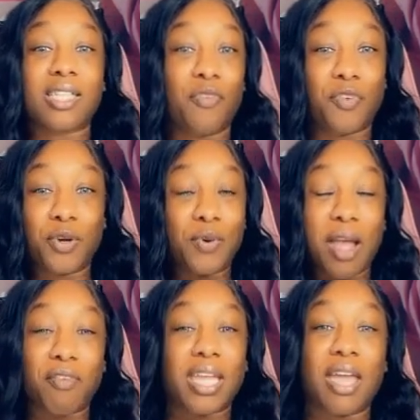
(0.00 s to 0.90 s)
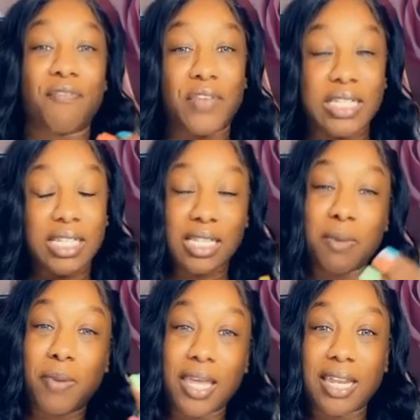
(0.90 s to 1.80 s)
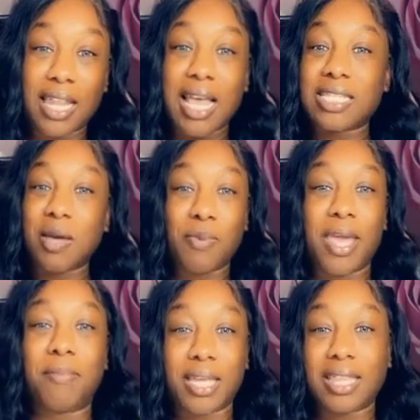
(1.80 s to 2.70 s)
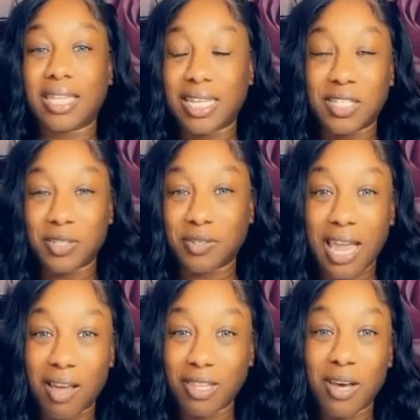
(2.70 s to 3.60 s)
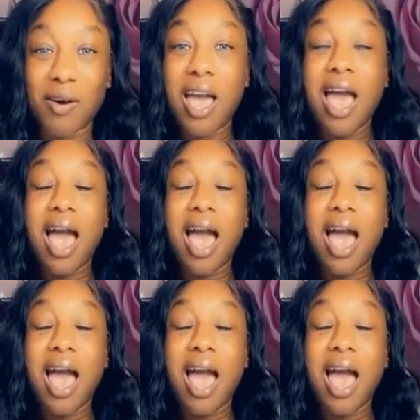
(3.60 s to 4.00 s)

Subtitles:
So for whoever can't physically be in a class, they'll be able to get the digital download.